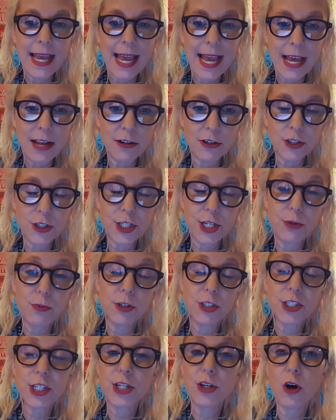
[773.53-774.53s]
energy,
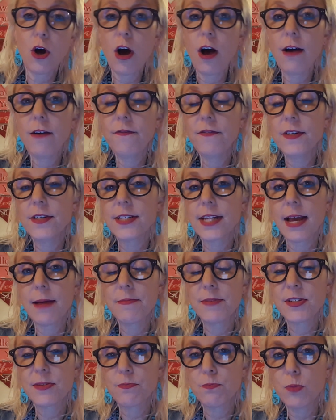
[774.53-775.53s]
which can
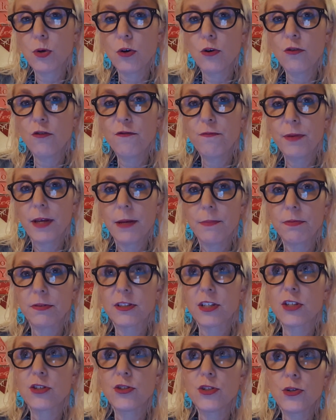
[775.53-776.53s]
oftentimes move people
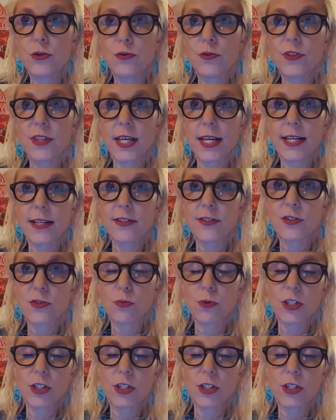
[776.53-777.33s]
to do things